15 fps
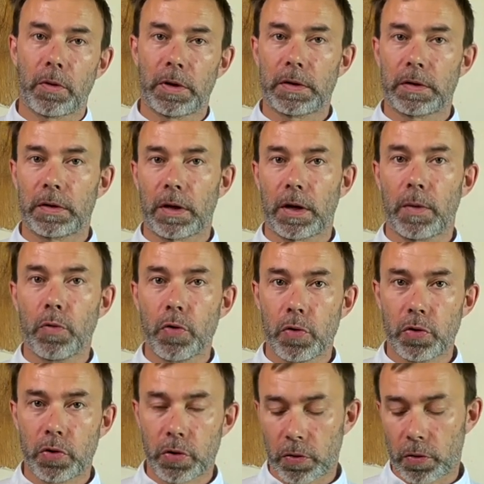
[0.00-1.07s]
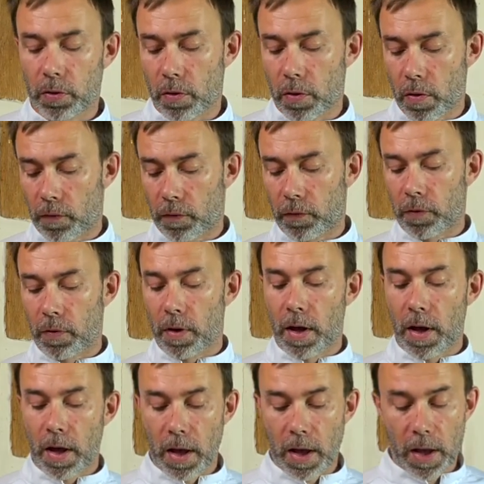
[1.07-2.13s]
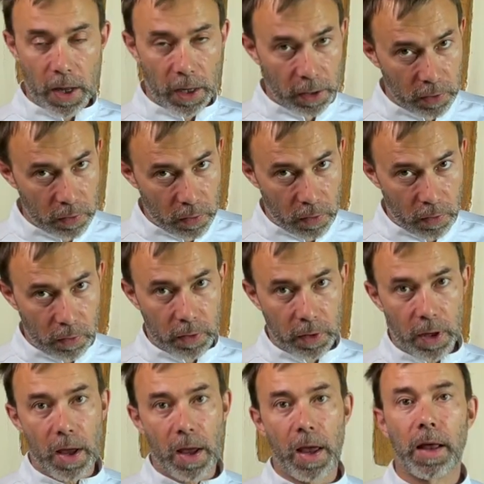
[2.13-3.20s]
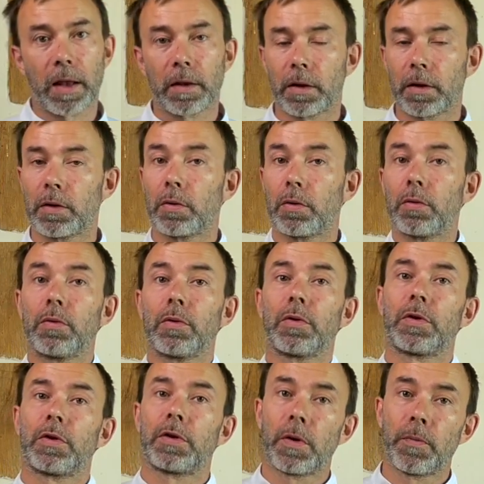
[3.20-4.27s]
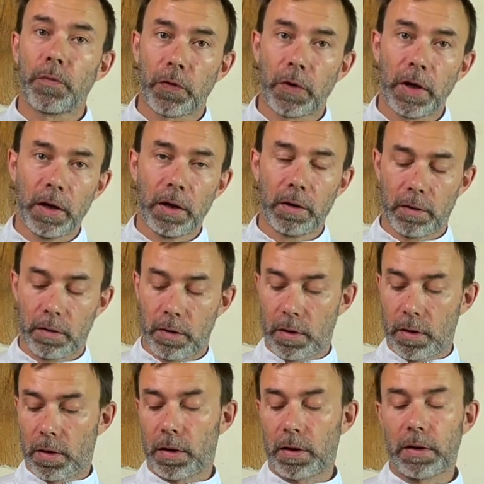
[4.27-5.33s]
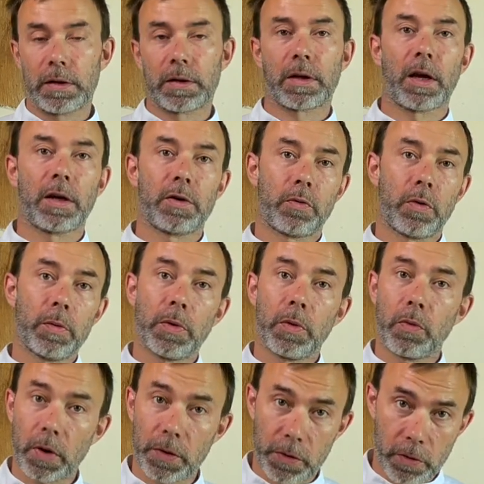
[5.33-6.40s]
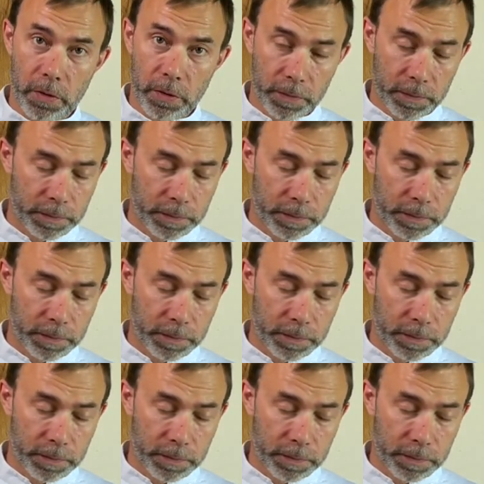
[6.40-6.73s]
it's emulsion of egg yolk and something, in this case will be water,